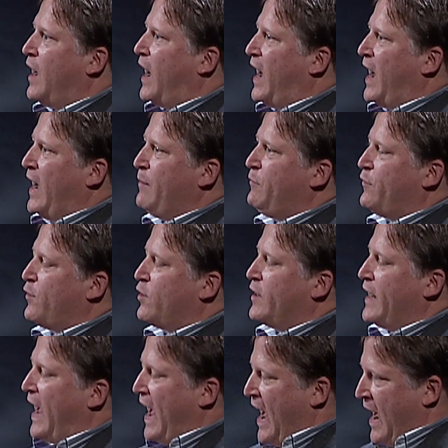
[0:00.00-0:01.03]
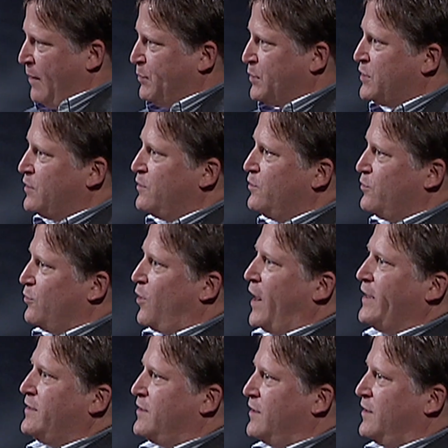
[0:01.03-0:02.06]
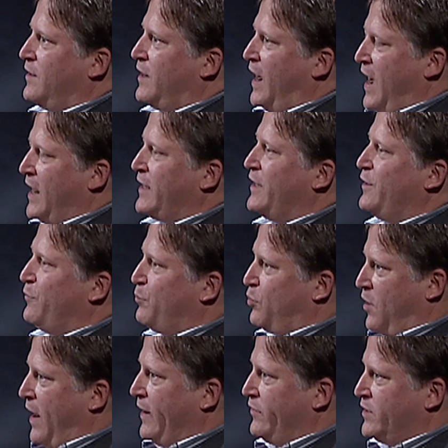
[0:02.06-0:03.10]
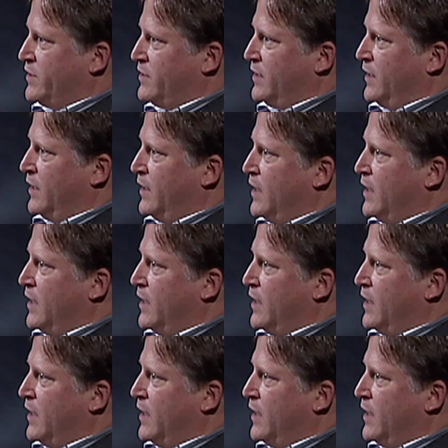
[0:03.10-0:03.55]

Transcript: I'm for an absolute right to cognitive privacy.